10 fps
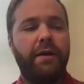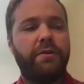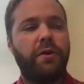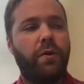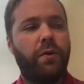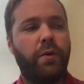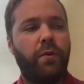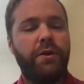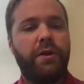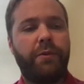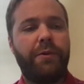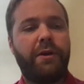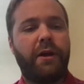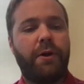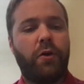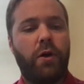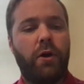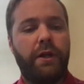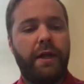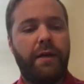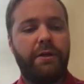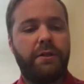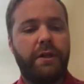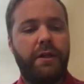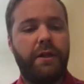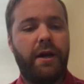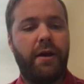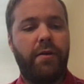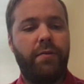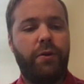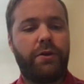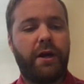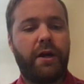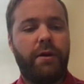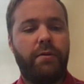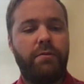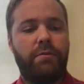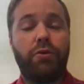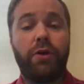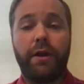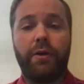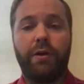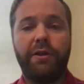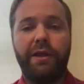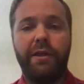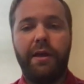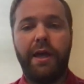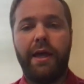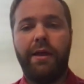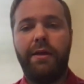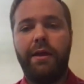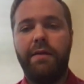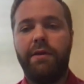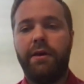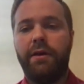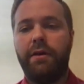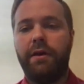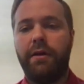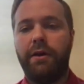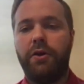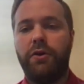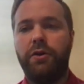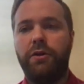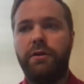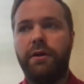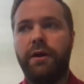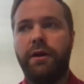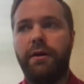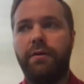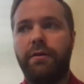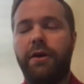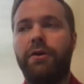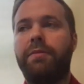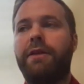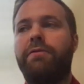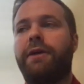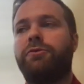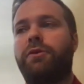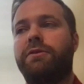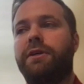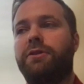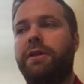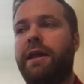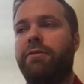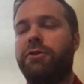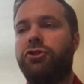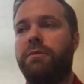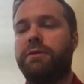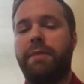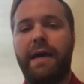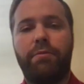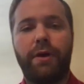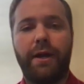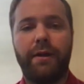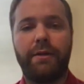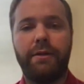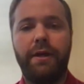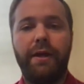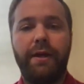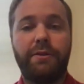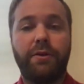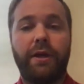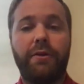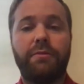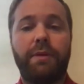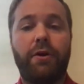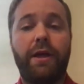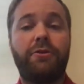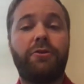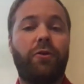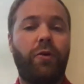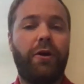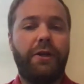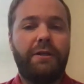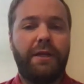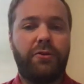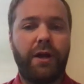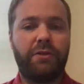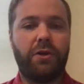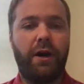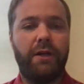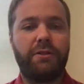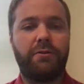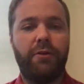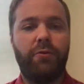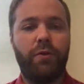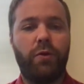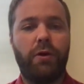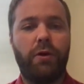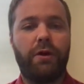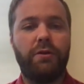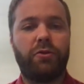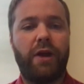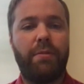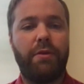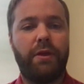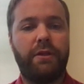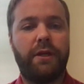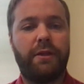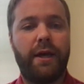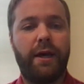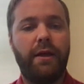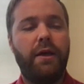So when we talk about quality, obviously we're talking about product quality, and even a good manufacturing organization that never ships a bad product still cares about internal quality because that drives cost, right? Rework and scrap and things like that.